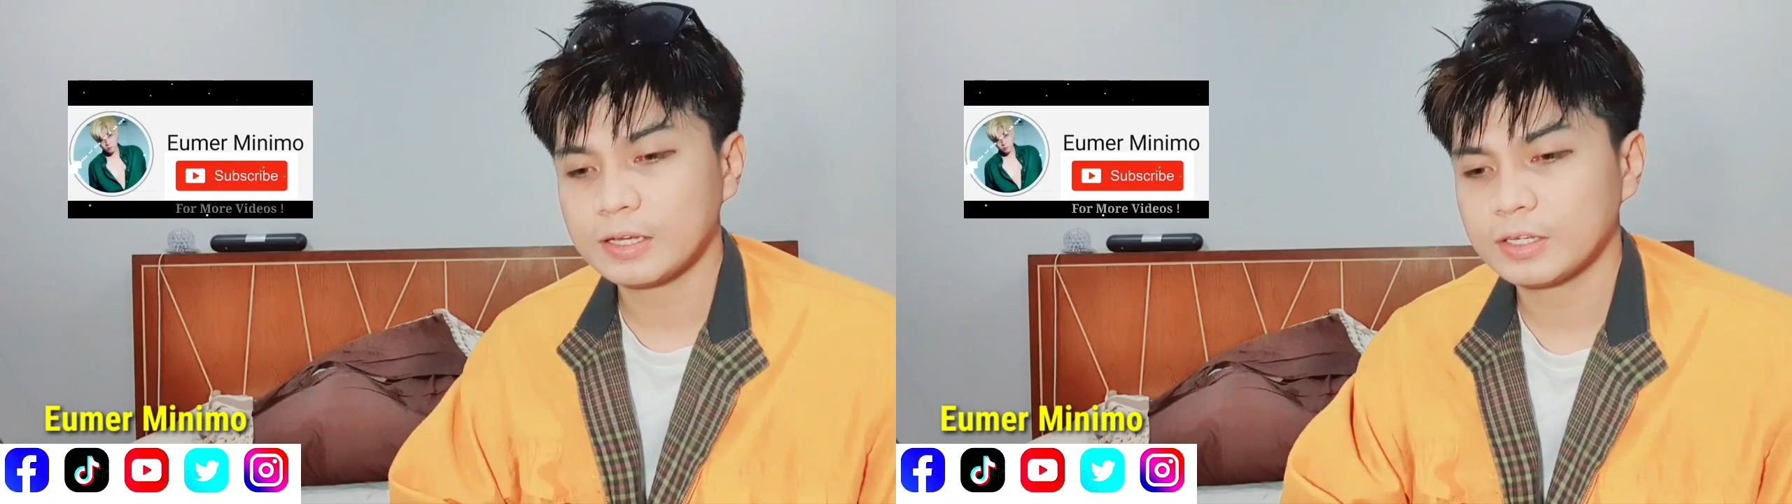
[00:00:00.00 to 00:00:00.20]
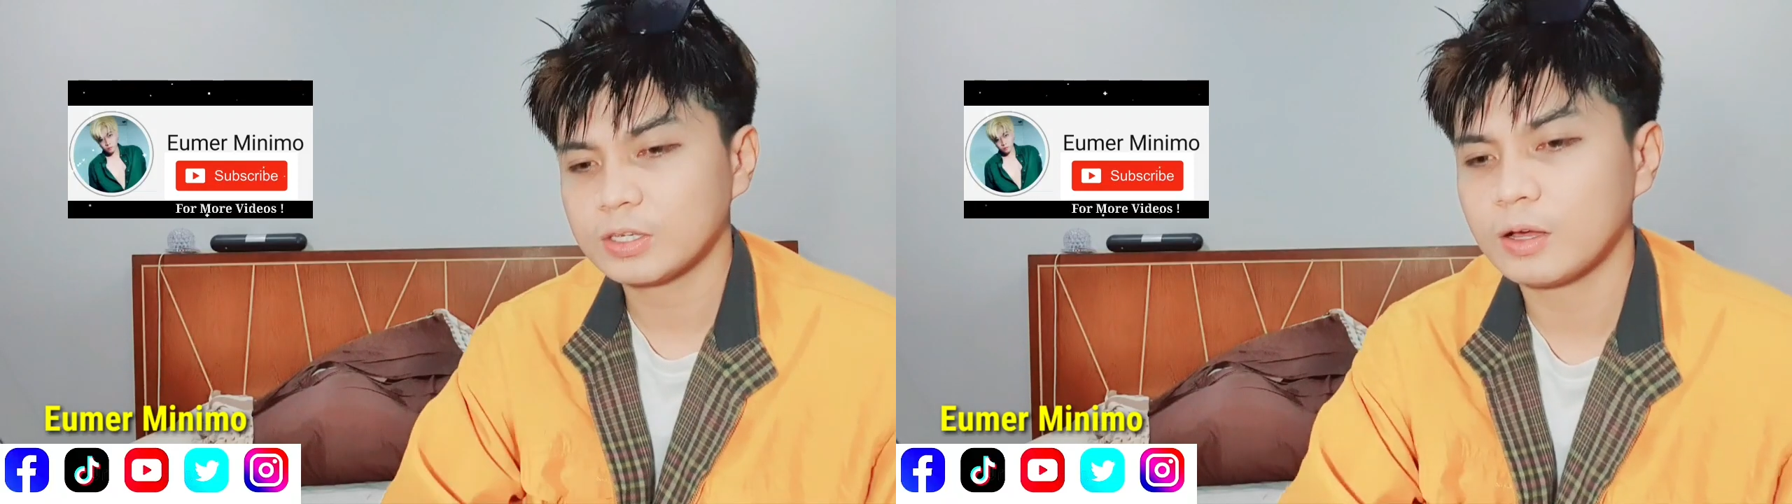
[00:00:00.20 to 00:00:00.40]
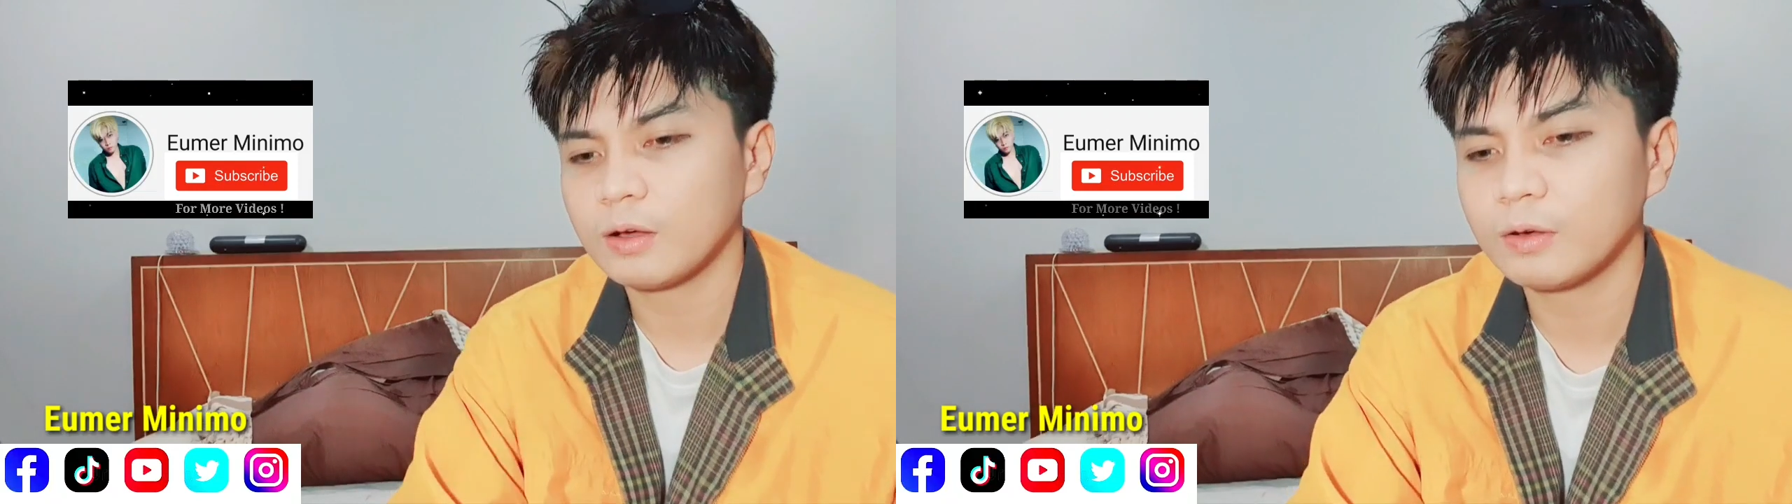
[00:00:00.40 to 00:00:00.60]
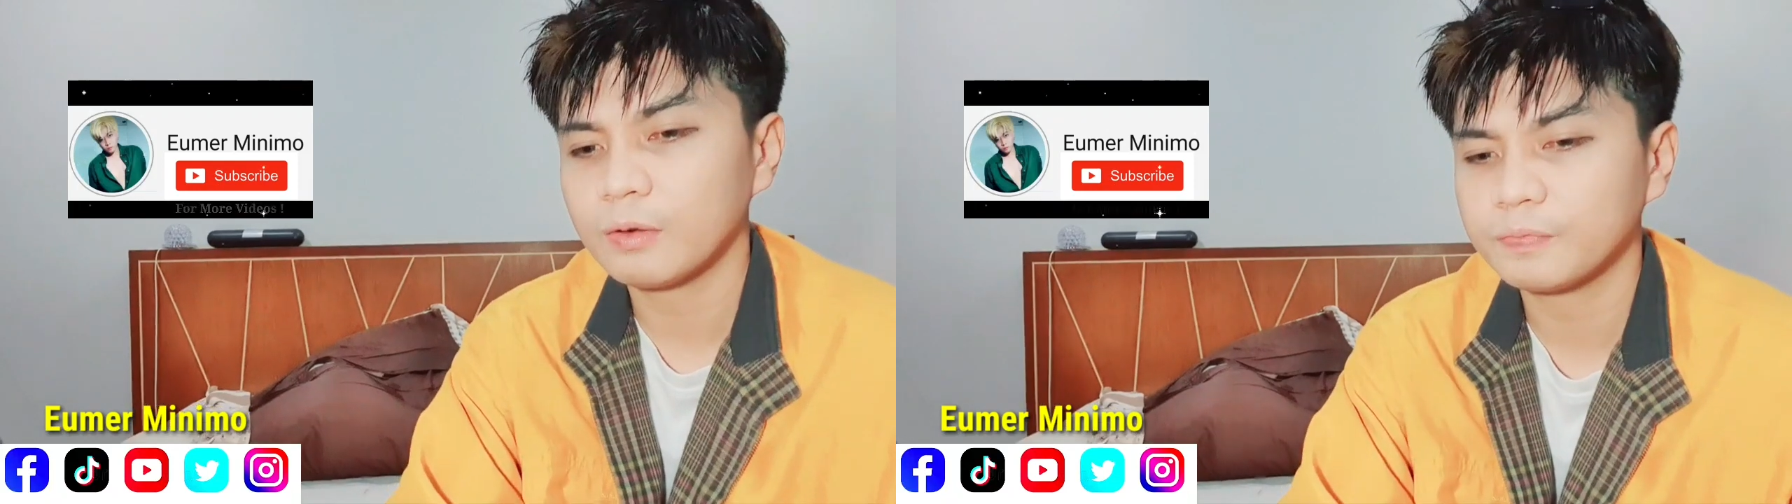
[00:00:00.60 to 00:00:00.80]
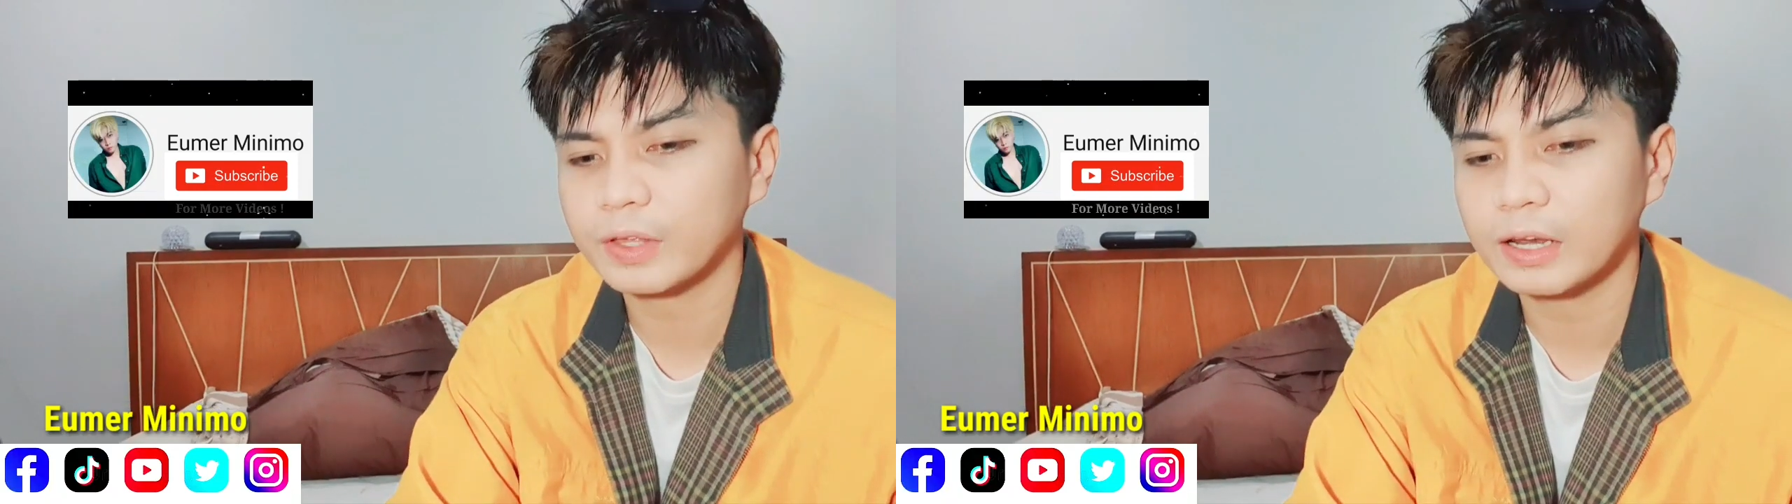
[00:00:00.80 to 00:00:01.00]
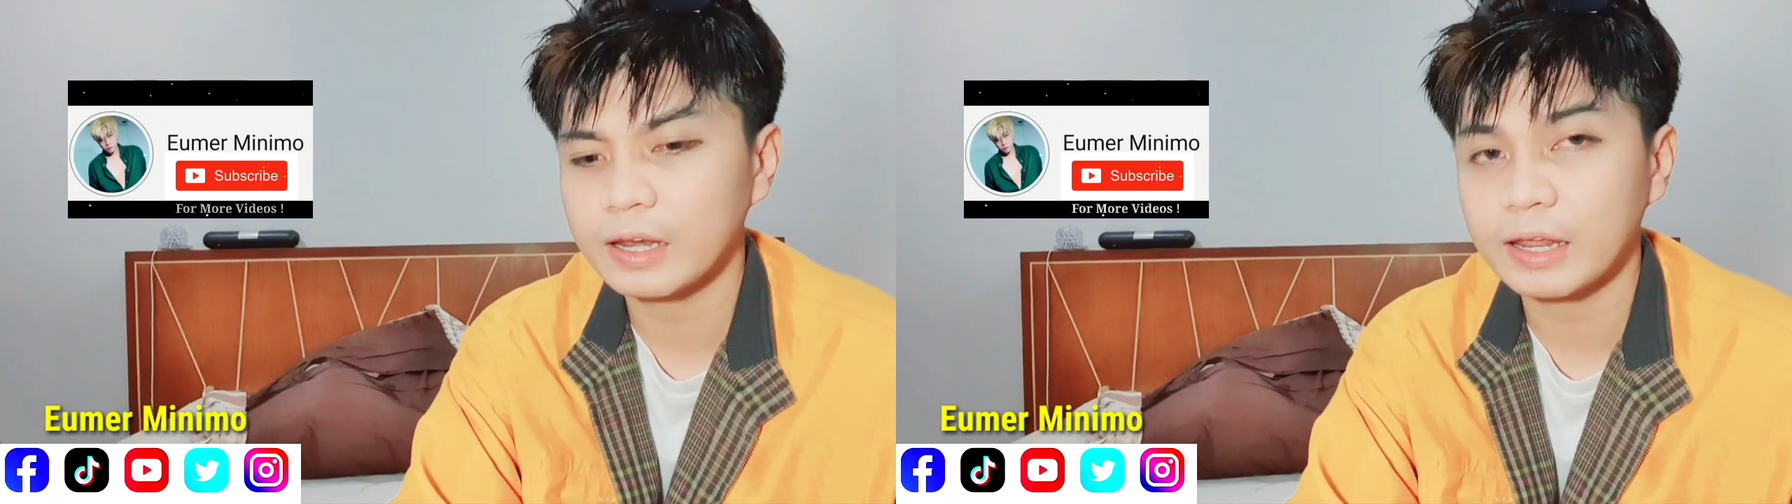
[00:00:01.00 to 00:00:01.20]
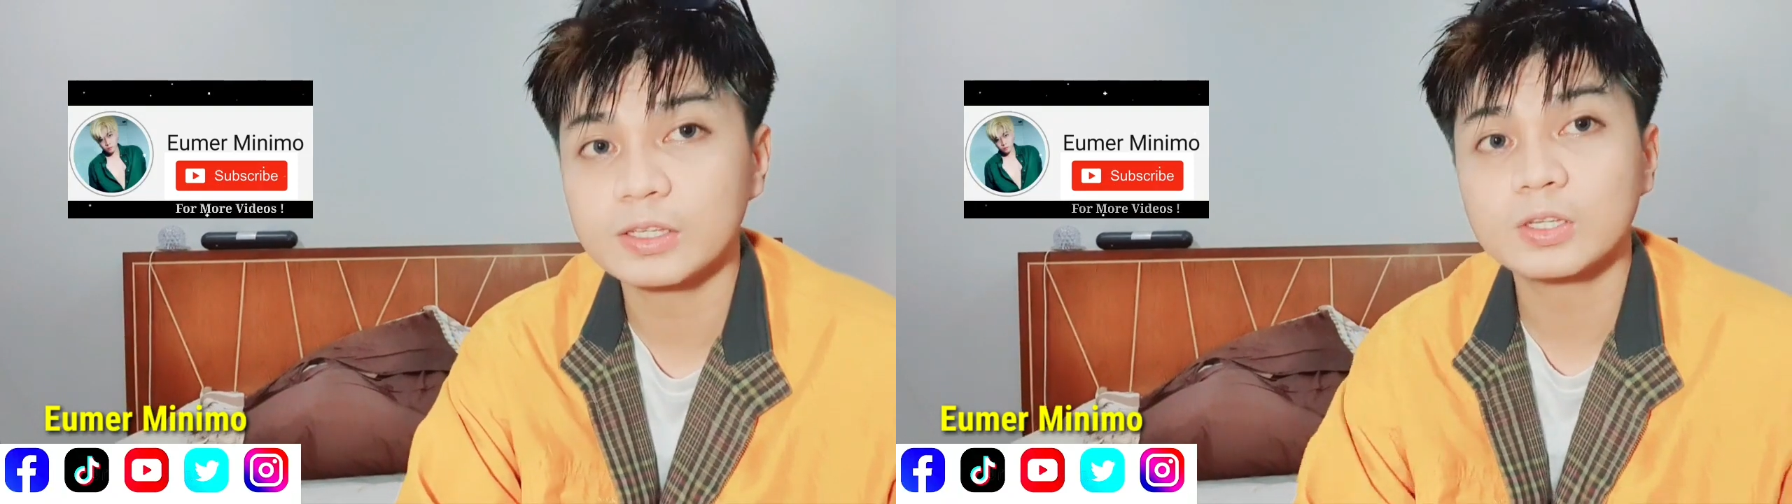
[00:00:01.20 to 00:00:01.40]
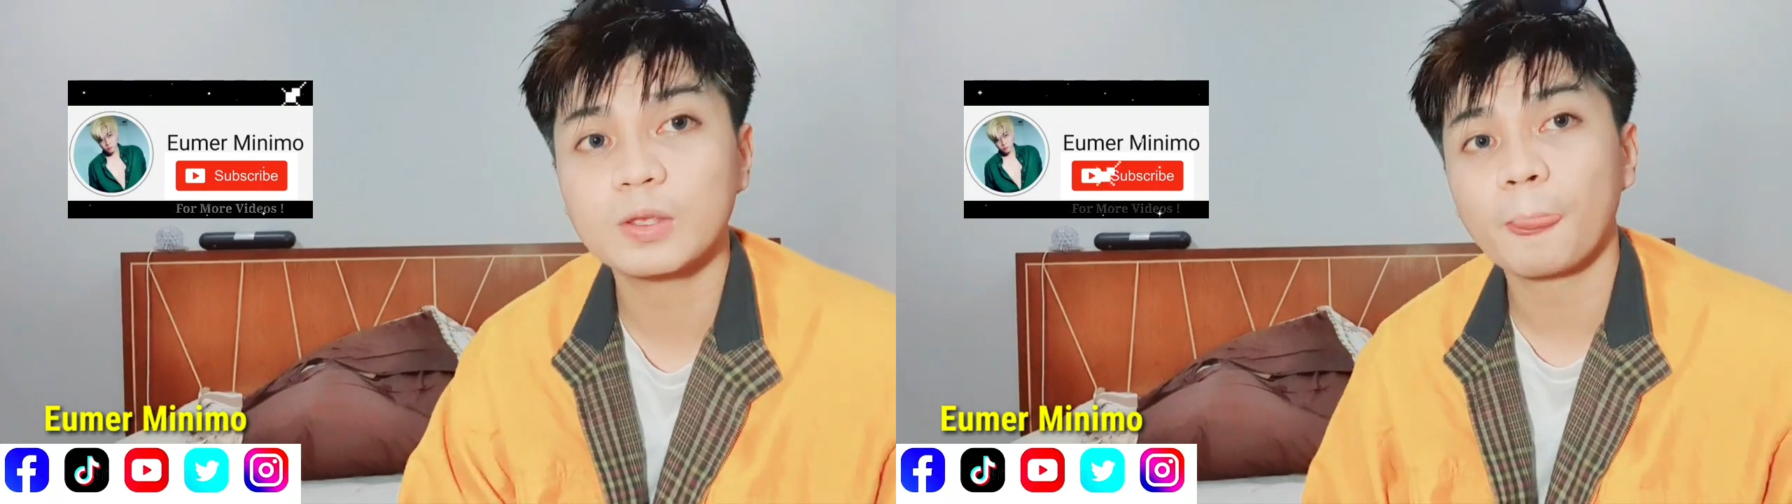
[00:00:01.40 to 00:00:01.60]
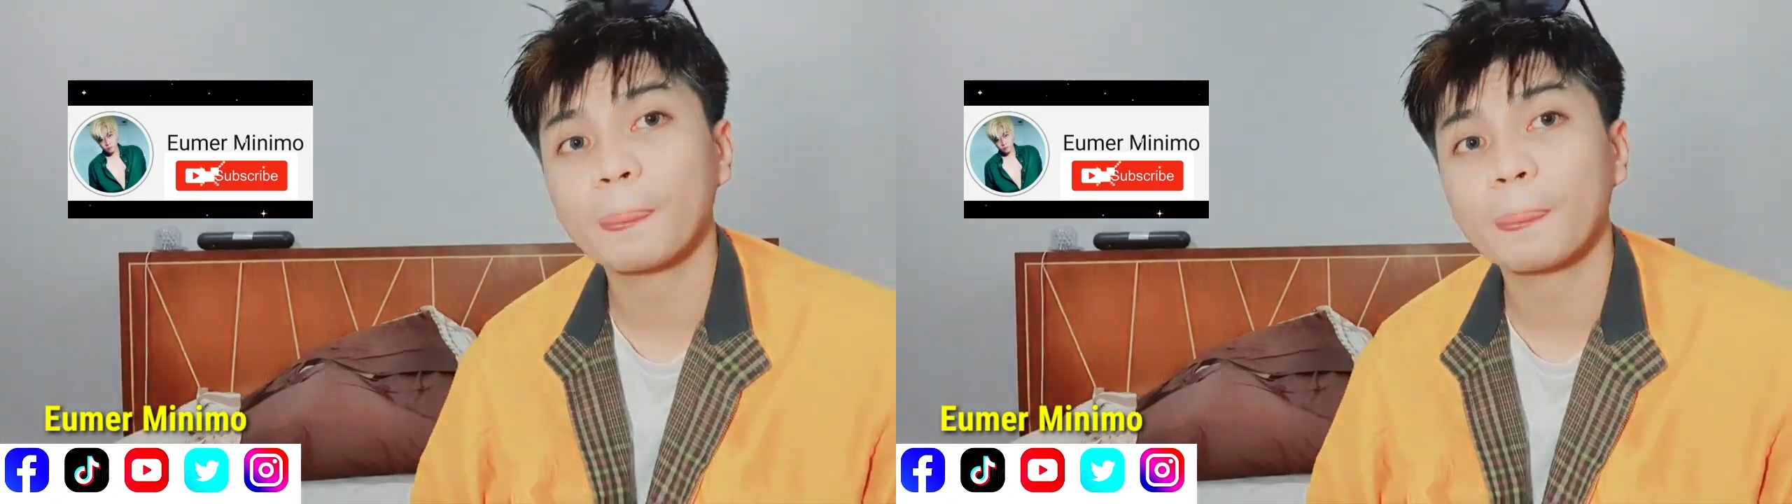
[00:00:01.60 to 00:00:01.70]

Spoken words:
So let's